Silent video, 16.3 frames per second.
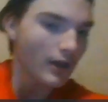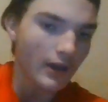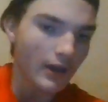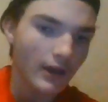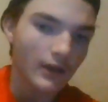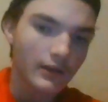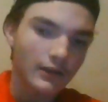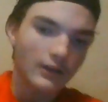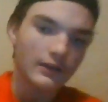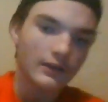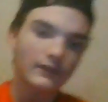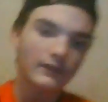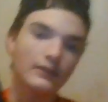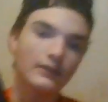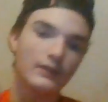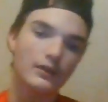And
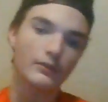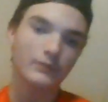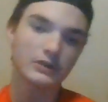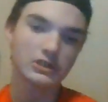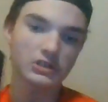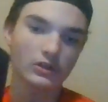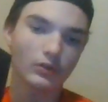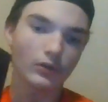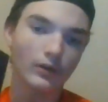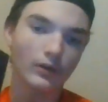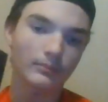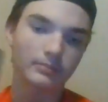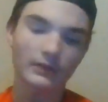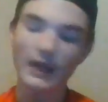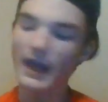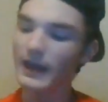it's in the
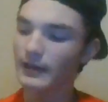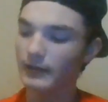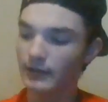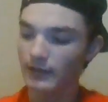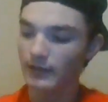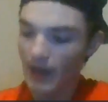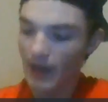original black